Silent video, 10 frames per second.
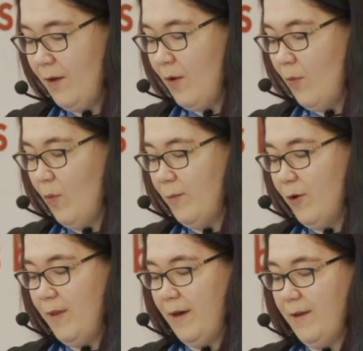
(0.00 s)
One
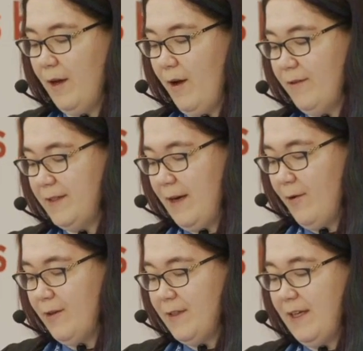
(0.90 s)
more thing on the office
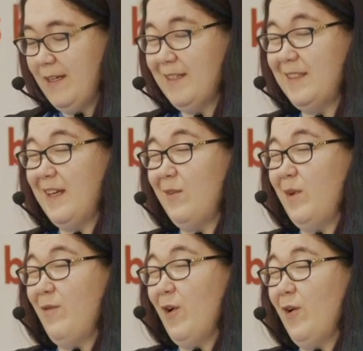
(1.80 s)
hours is that
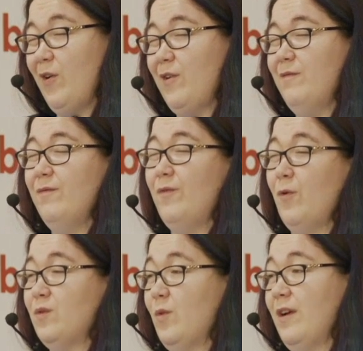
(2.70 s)
we've heard
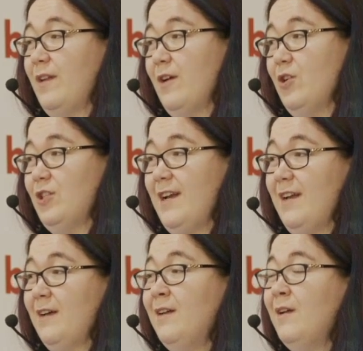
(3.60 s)
folks want a clear
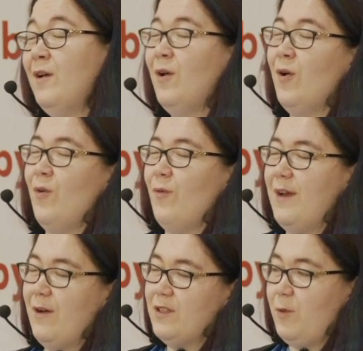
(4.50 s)
agenda. Right
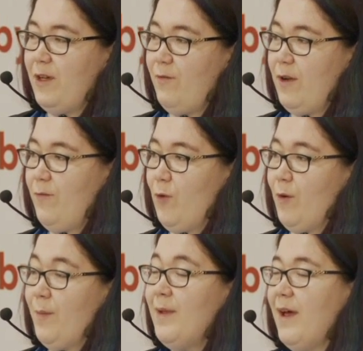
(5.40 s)
now it's pretty
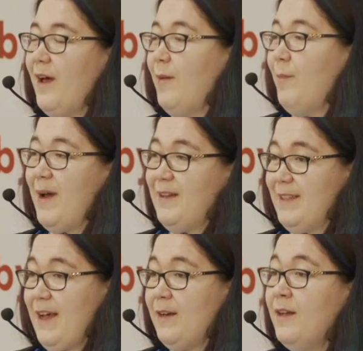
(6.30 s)
freeform by
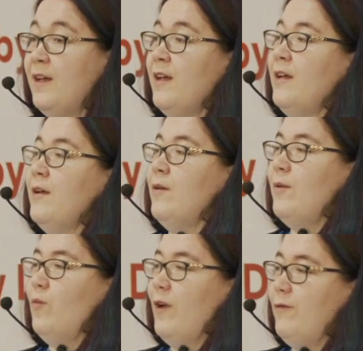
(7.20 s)
design.
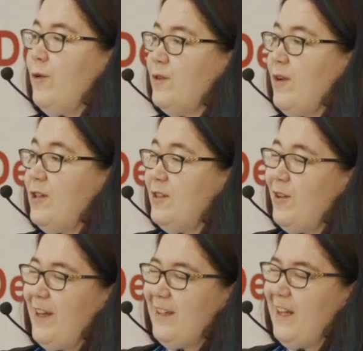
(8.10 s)
When folks register,
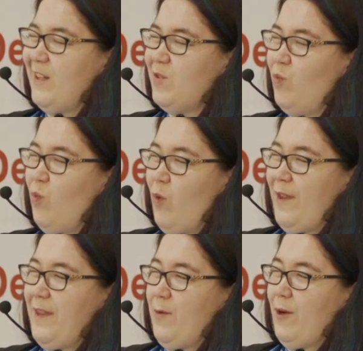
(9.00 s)
they can tell us
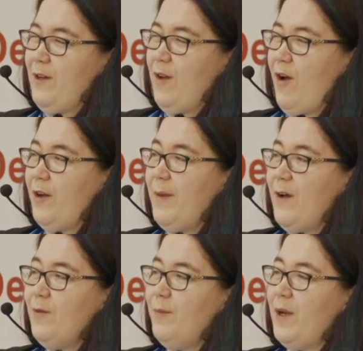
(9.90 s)
what they want to talk
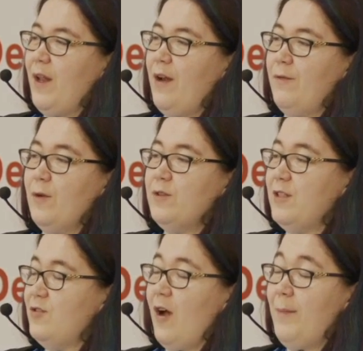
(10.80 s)
about, but a lot of folks
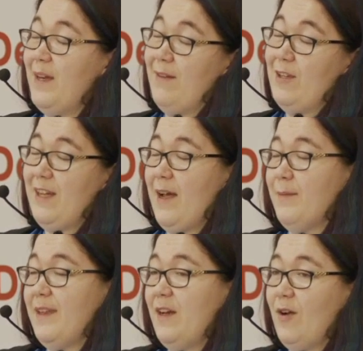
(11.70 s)
just drop in every time
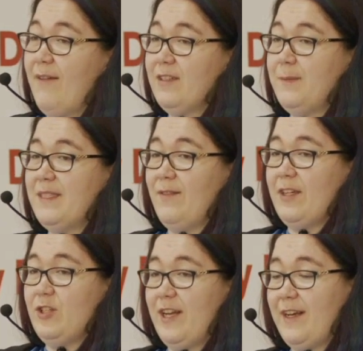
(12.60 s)
and they don't have a specific
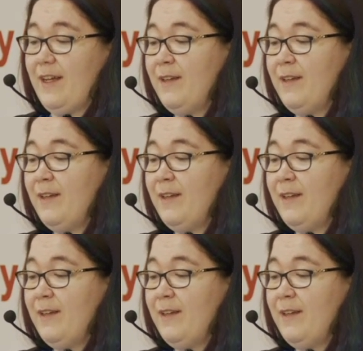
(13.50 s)
agenda.